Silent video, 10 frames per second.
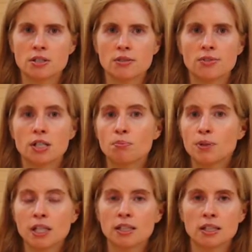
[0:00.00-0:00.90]
of the
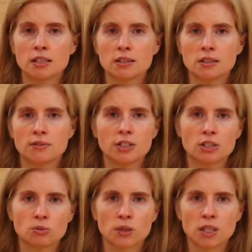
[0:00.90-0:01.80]
appearance of
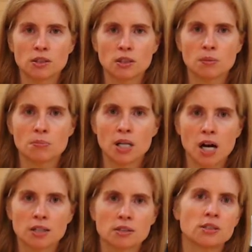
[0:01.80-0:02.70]
these words in
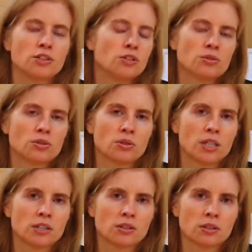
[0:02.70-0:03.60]
blogs and news
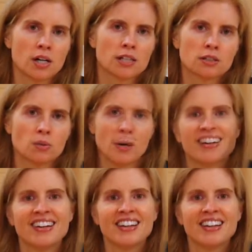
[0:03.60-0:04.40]
stories across the web.